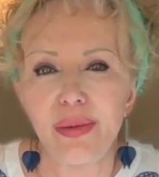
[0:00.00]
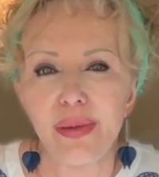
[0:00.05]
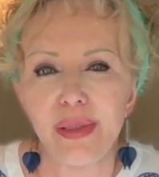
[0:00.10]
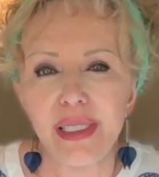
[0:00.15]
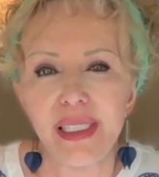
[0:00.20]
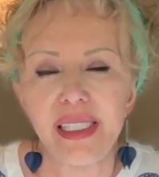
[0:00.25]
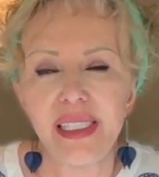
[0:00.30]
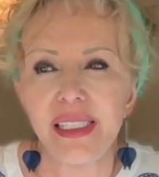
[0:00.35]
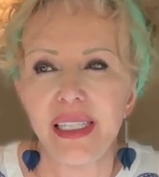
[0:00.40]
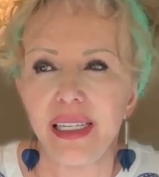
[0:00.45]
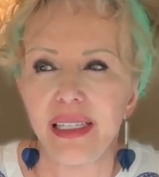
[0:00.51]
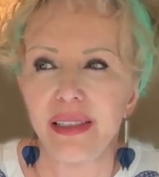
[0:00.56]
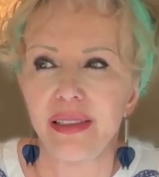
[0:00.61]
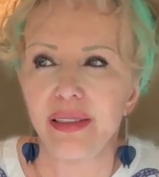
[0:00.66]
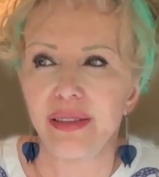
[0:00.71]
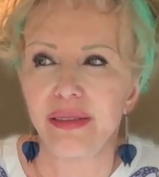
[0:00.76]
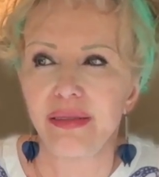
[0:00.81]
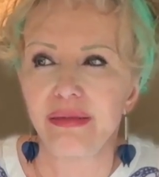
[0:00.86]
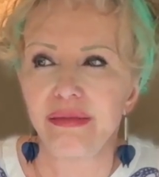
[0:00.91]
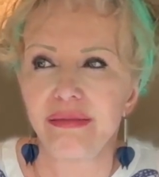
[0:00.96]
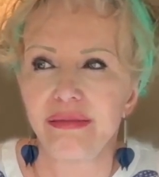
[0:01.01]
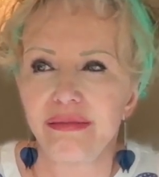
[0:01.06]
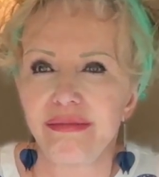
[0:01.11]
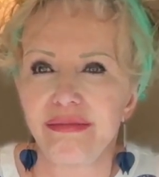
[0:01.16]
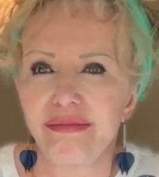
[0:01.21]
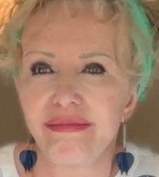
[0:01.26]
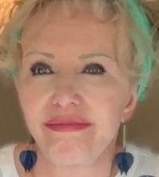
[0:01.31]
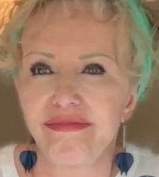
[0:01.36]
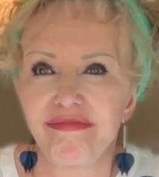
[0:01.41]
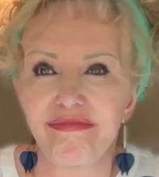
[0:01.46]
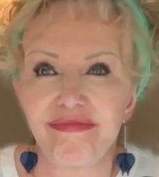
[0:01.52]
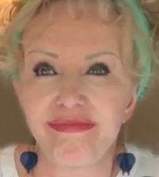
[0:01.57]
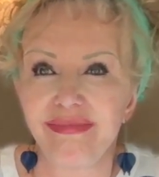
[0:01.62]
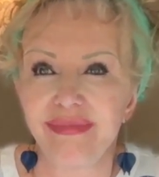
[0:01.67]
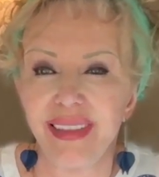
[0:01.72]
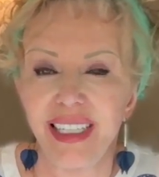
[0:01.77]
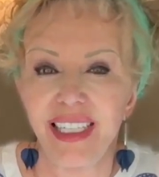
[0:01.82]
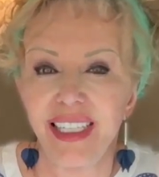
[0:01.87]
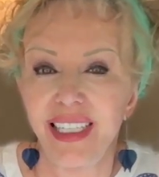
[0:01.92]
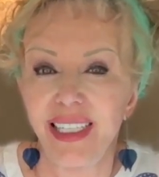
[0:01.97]
was so
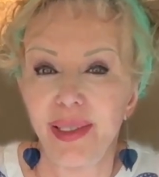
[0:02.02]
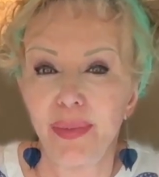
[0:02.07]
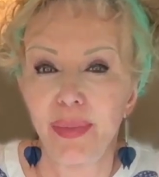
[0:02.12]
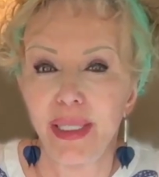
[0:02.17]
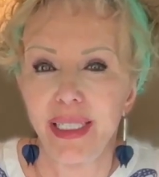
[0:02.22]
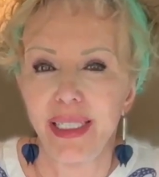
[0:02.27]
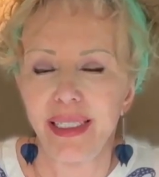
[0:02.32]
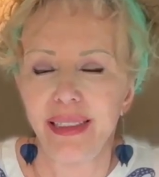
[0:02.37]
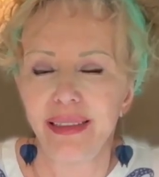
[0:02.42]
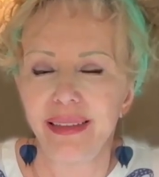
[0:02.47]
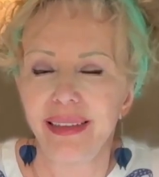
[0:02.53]
unhappy.